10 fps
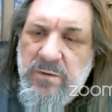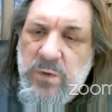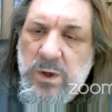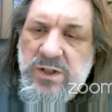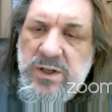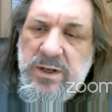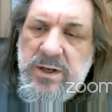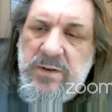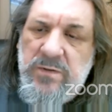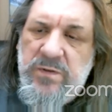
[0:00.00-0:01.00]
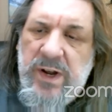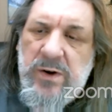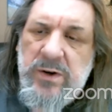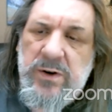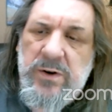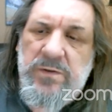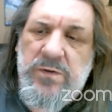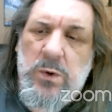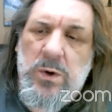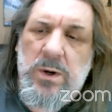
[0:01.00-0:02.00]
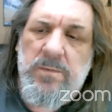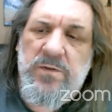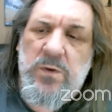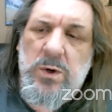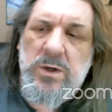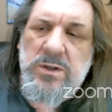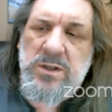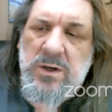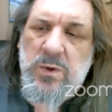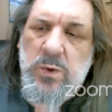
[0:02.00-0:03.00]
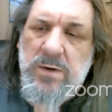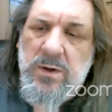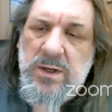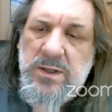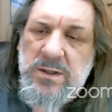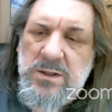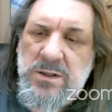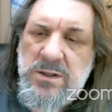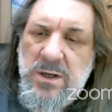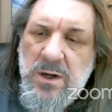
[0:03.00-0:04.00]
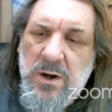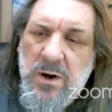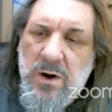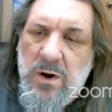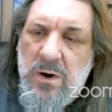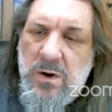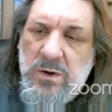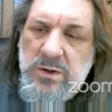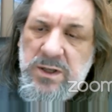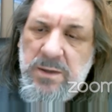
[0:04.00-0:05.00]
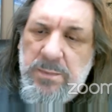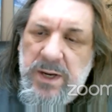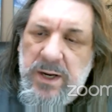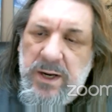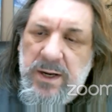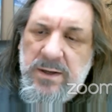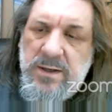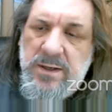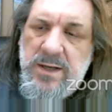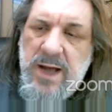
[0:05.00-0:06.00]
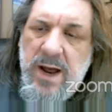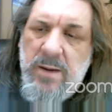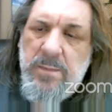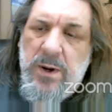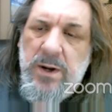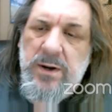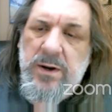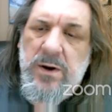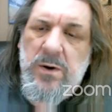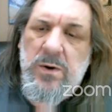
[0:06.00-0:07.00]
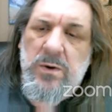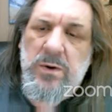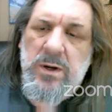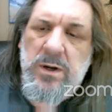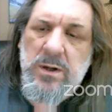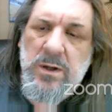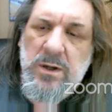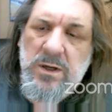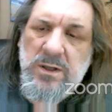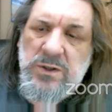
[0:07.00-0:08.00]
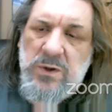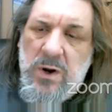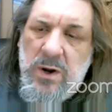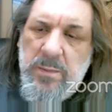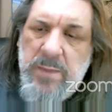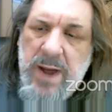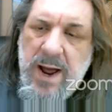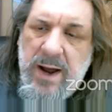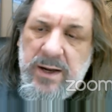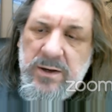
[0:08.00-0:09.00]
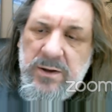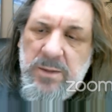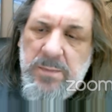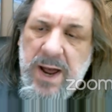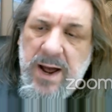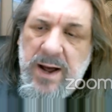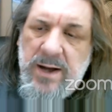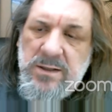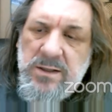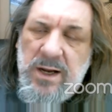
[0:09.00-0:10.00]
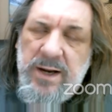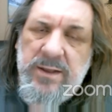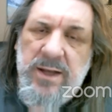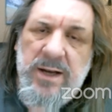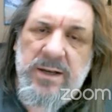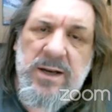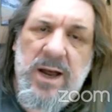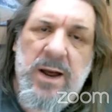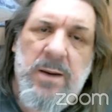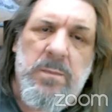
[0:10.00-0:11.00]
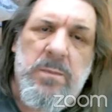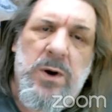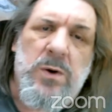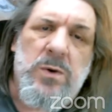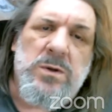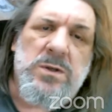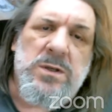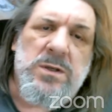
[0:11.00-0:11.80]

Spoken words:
Fortune and failure form forced equivalence, all dipping into damp unknown. Drawn back into the past like that damn boat.